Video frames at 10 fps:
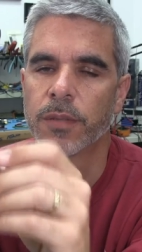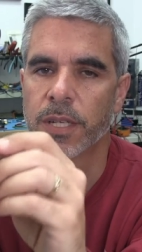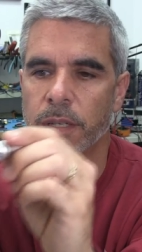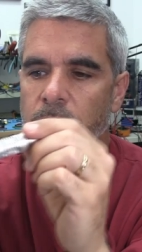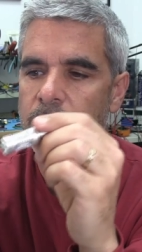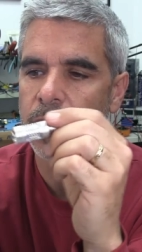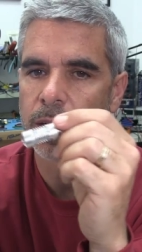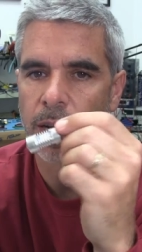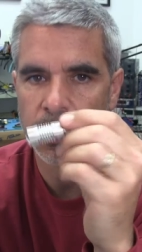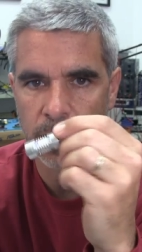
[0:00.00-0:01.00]
this looks like
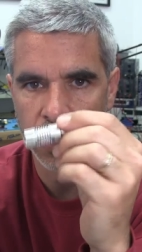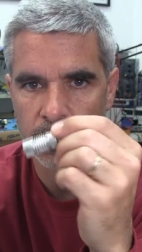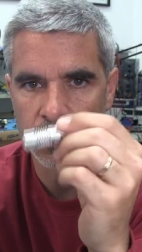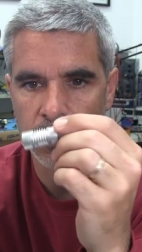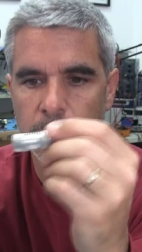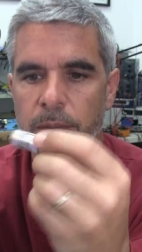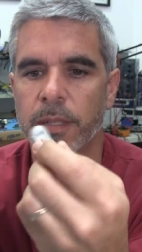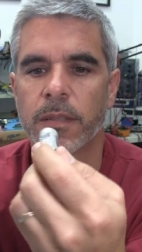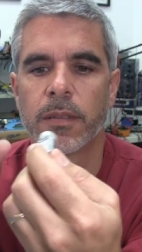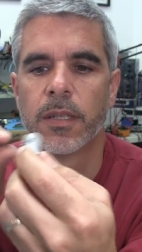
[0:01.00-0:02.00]
it'll actually have a little bit
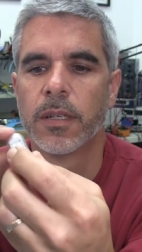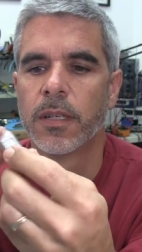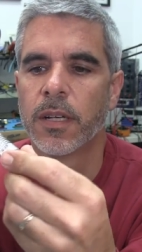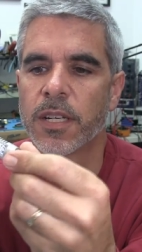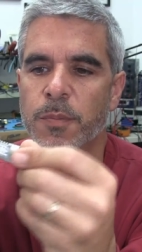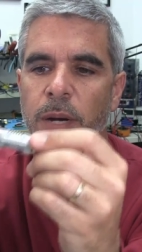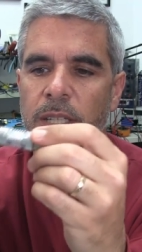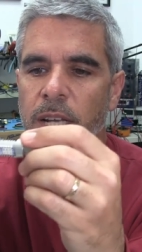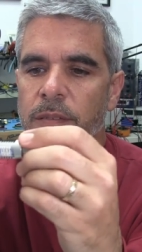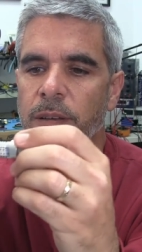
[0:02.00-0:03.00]
of a
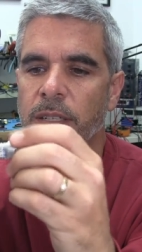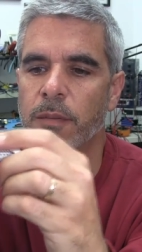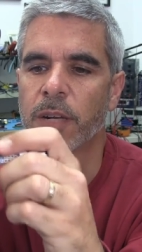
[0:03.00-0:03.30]
spotlight effect.